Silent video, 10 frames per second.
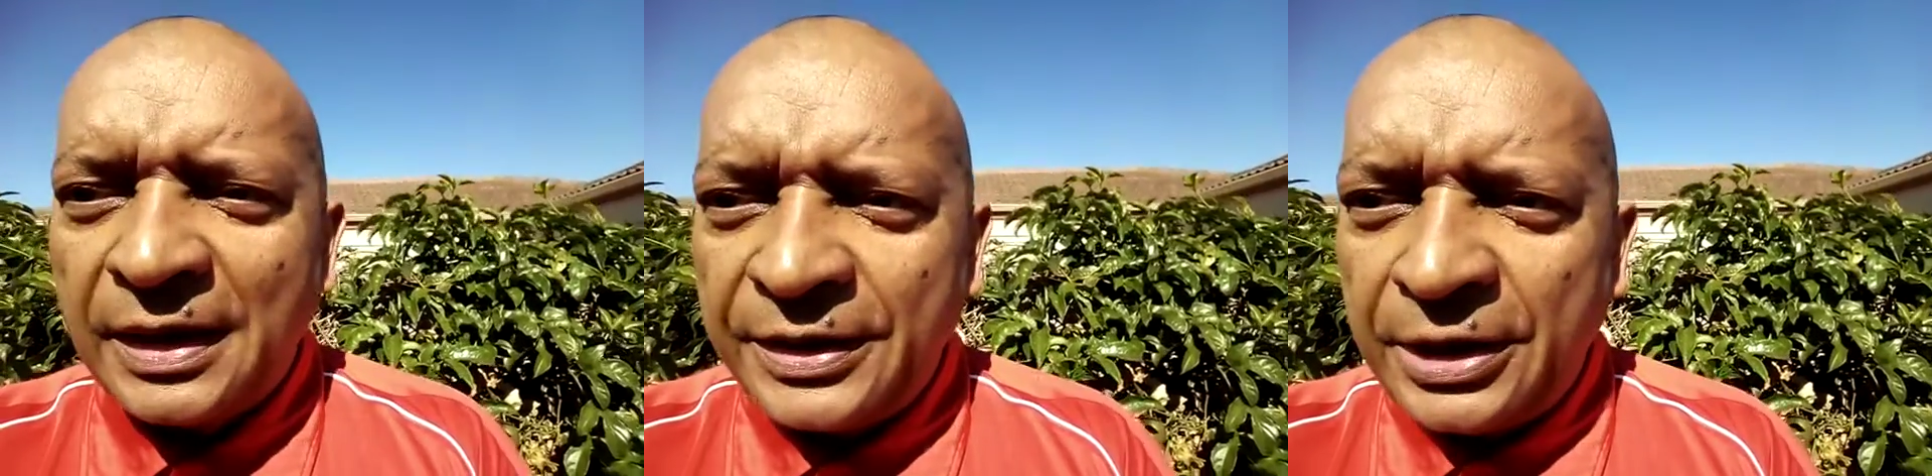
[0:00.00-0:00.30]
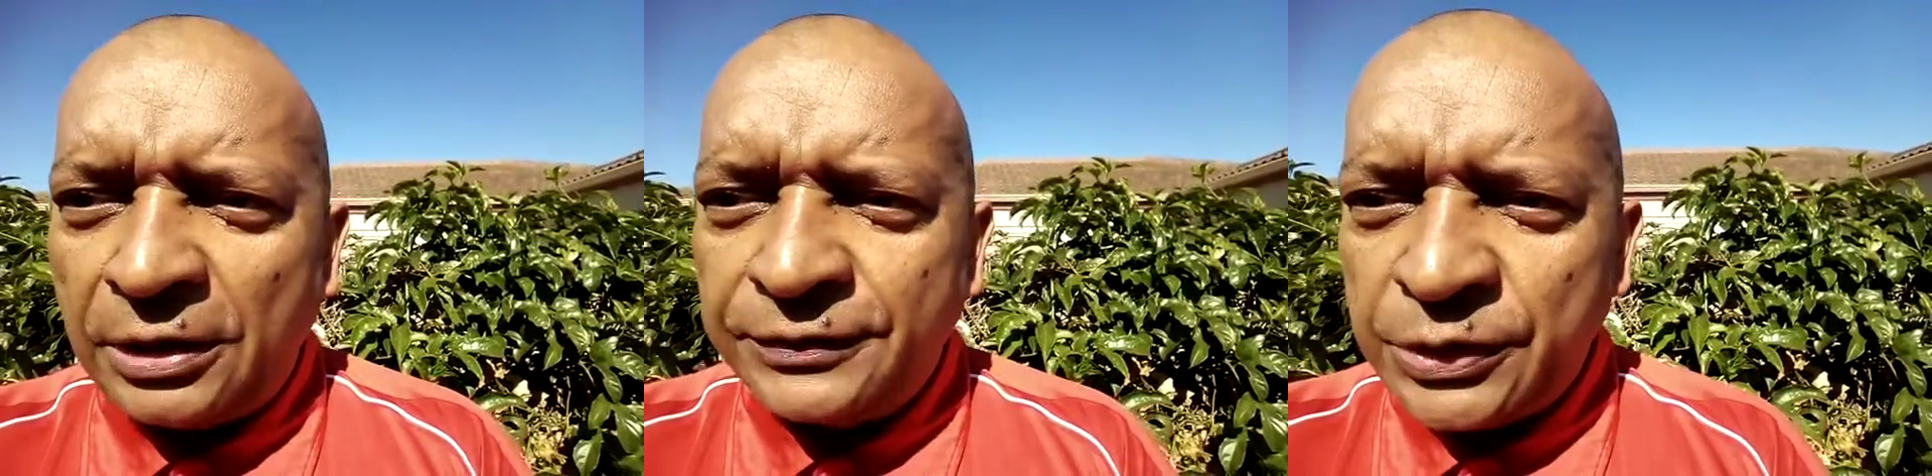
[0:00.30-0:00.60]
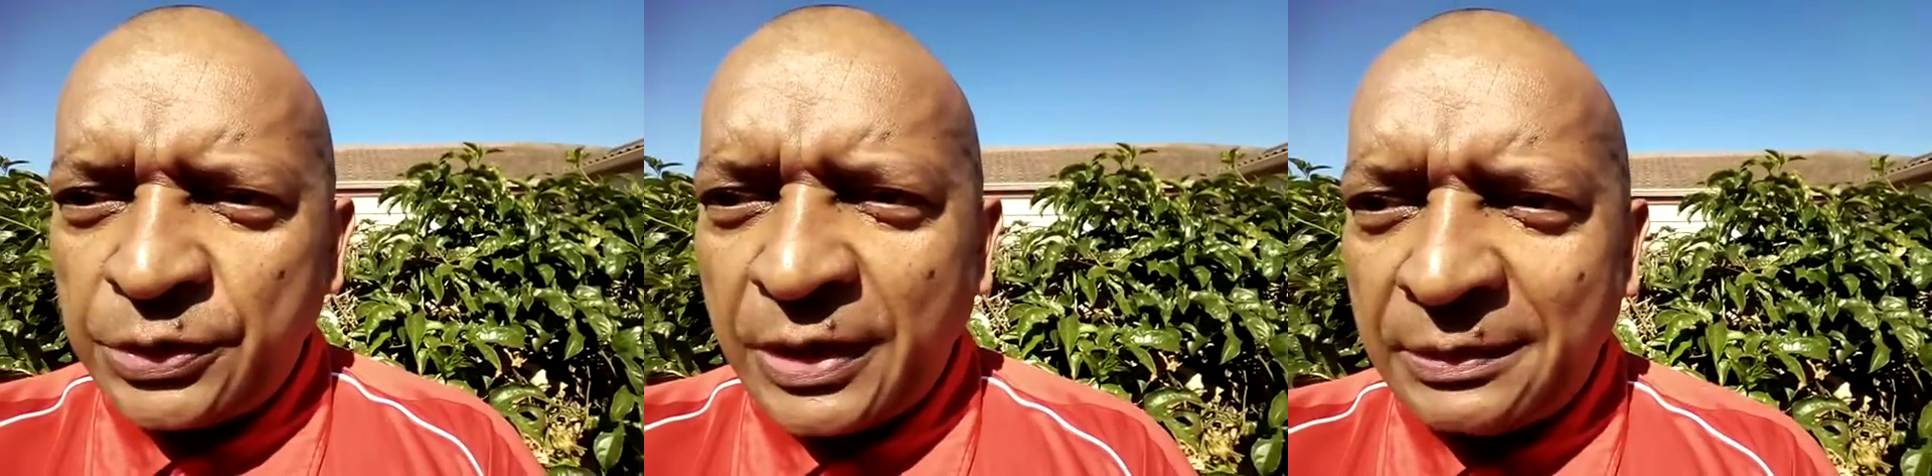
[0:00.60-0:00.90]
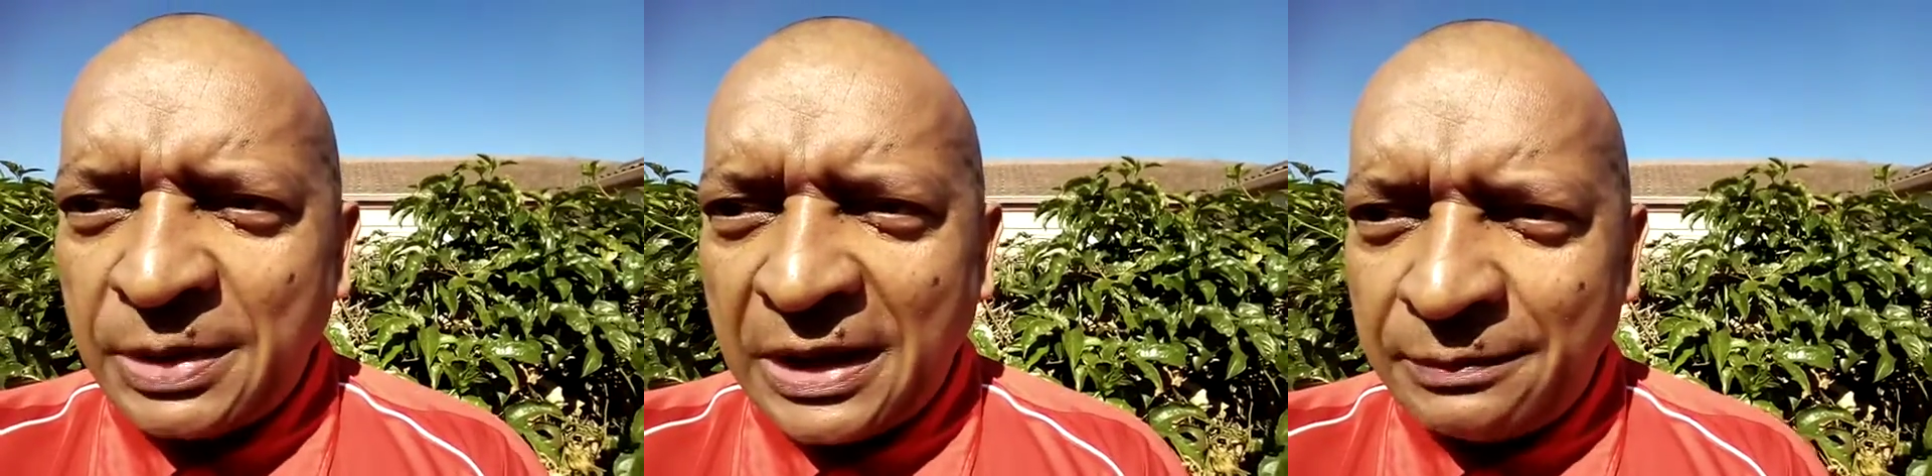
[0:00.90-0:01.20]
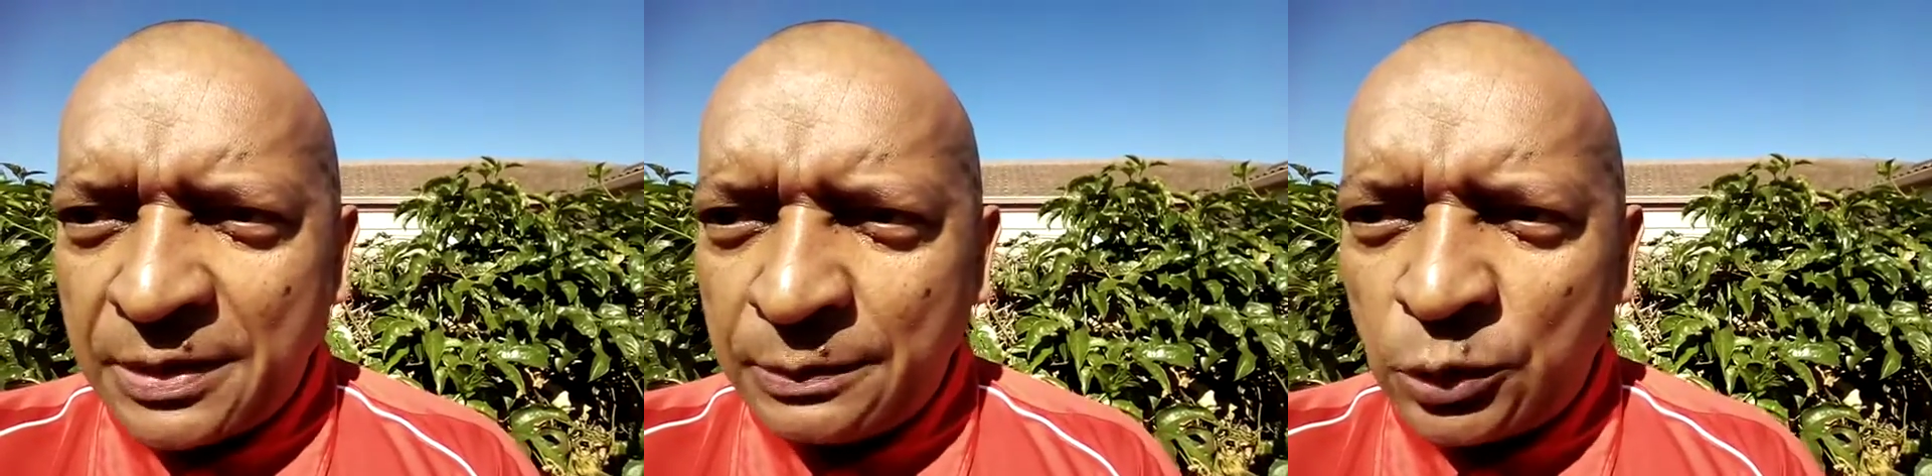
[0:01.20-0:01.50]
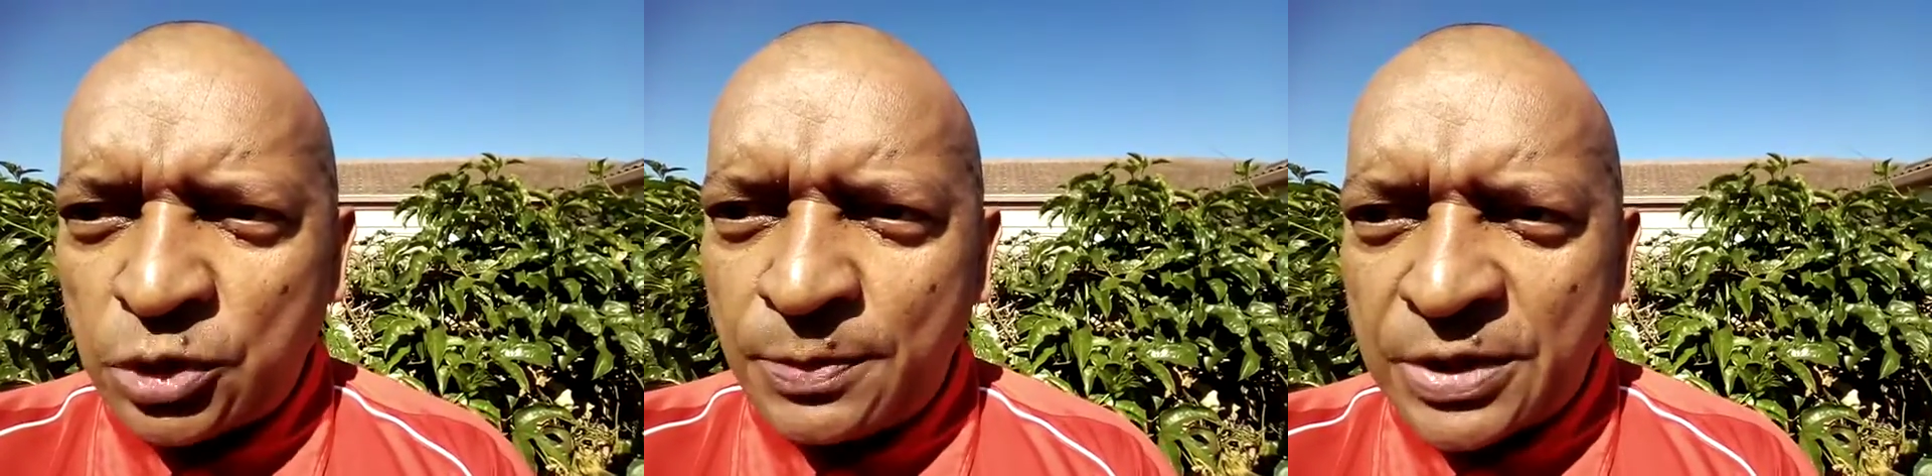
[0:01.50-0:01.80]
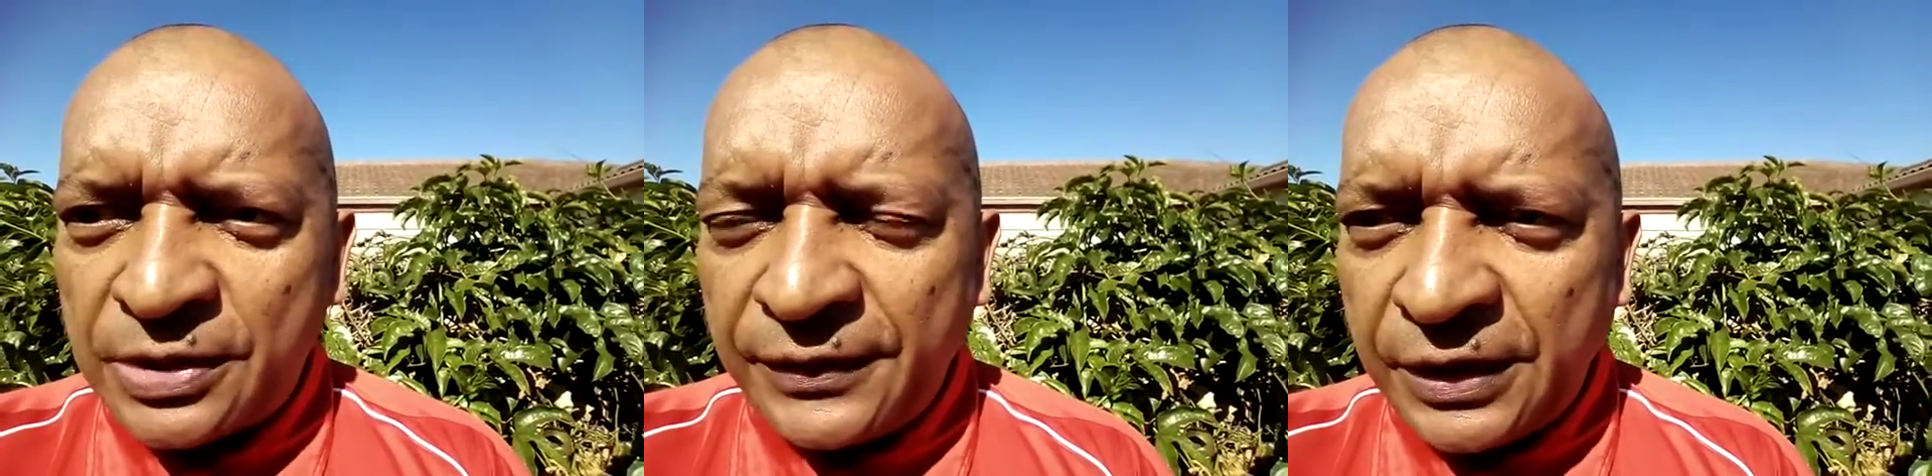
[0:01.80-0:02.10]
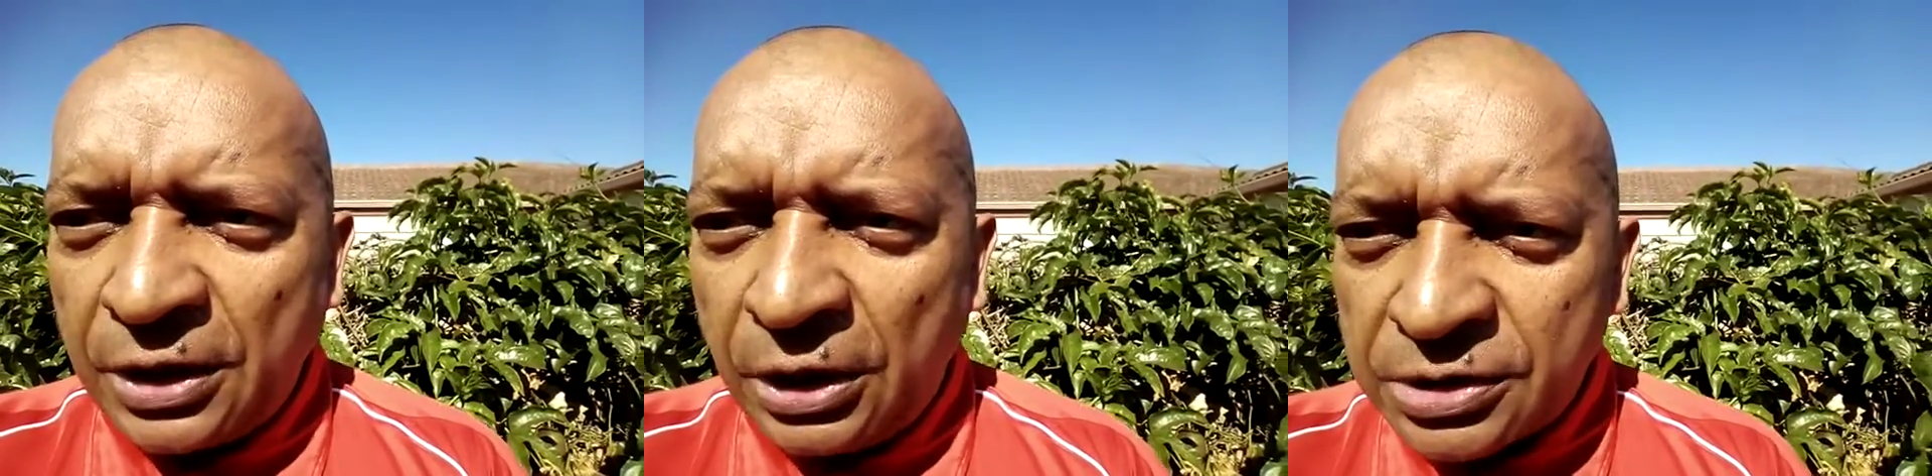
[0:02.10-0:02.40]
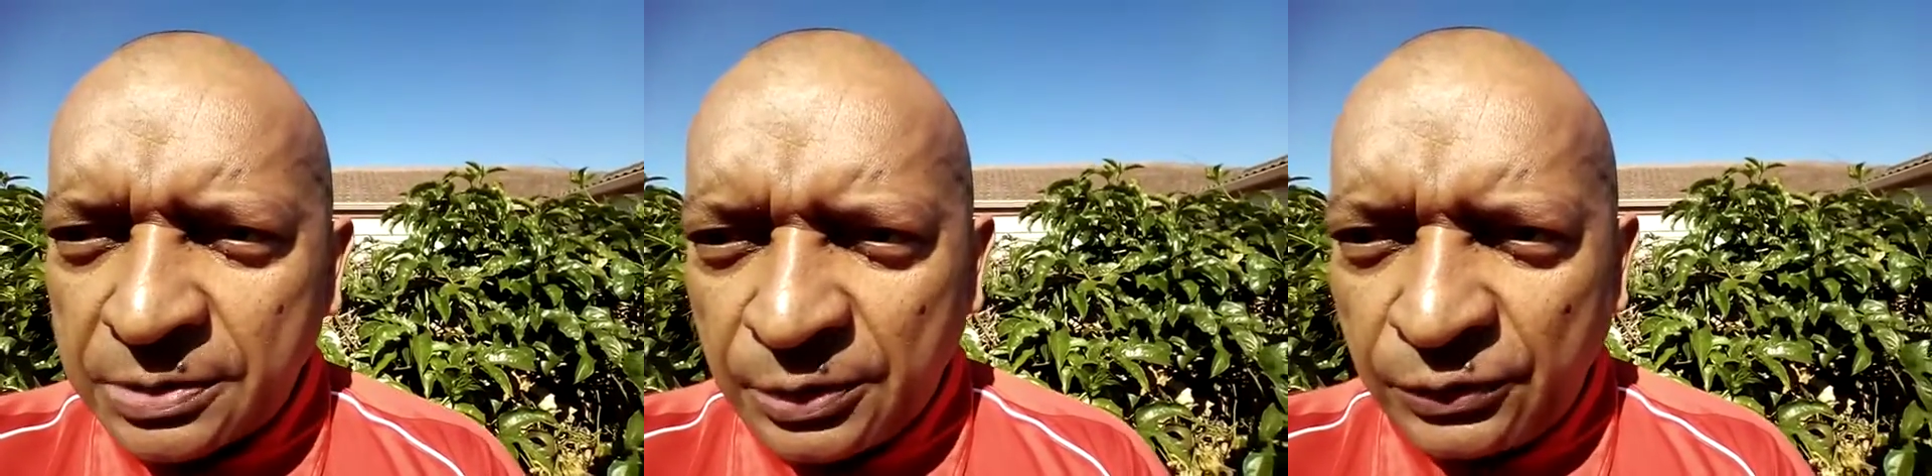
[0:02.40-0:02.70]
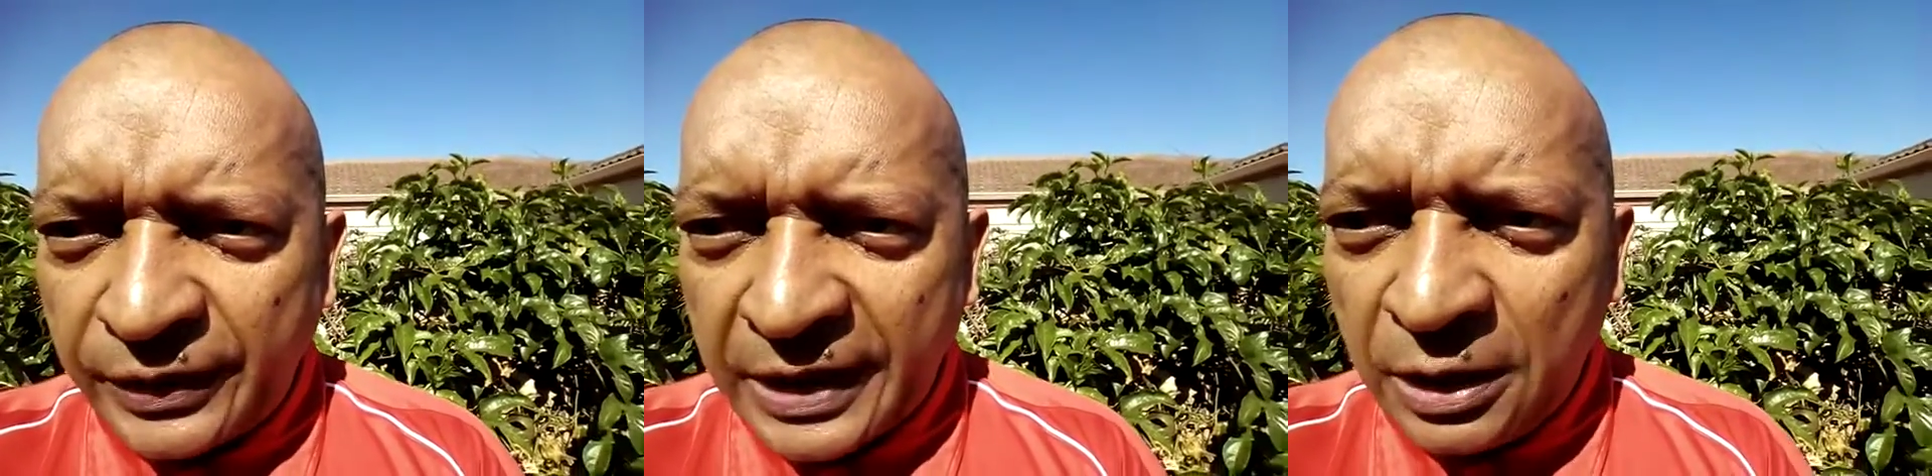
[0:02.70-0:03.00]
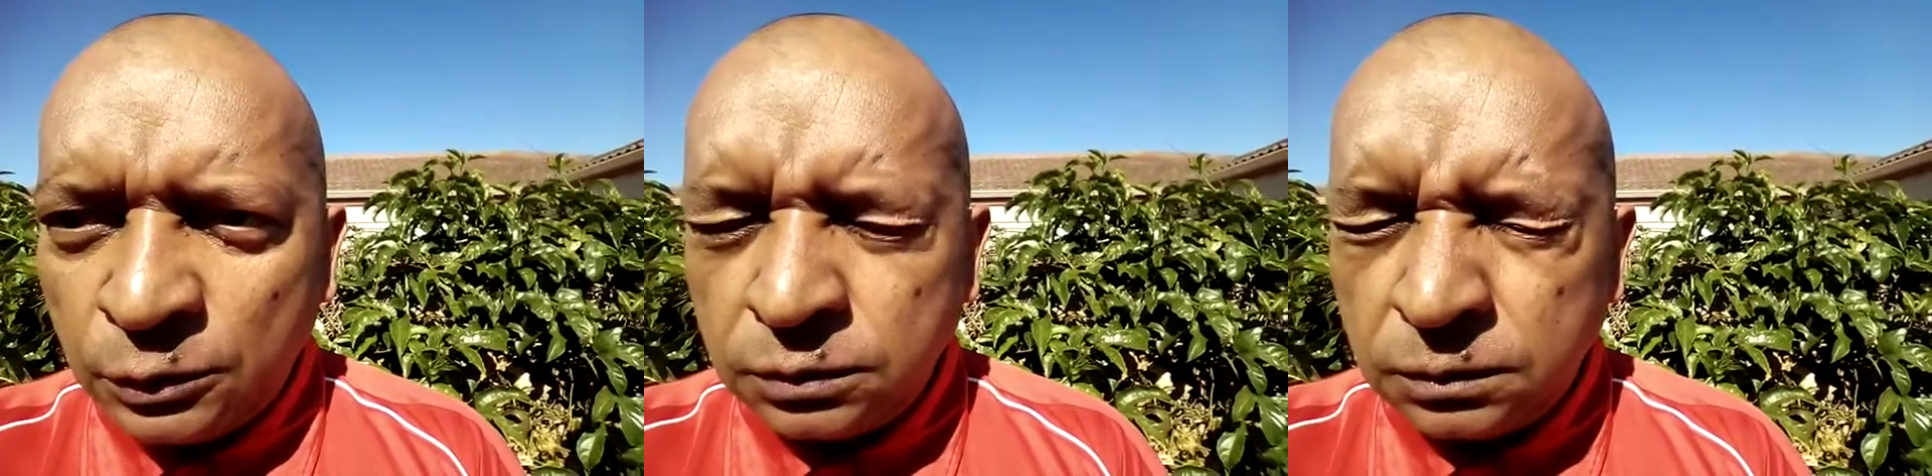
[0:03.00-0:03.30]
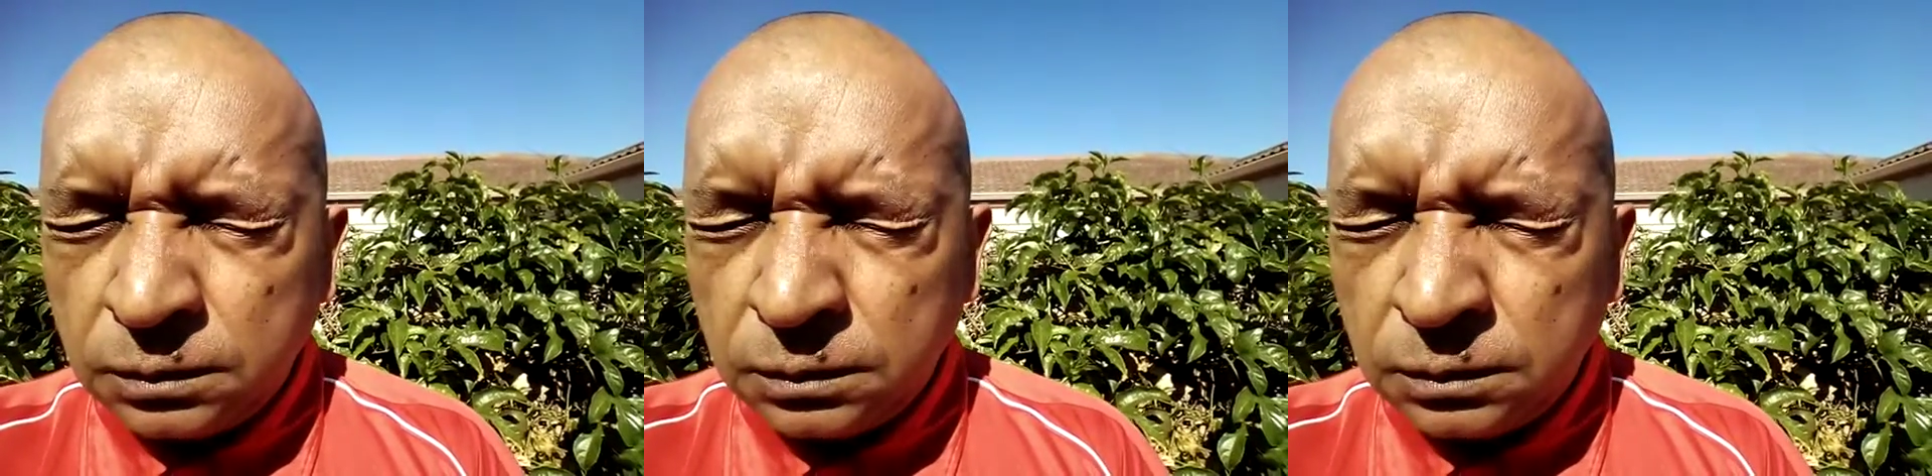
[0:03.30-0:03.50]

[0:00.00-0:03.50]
Thereafter you can become more specific. Ask him to frown.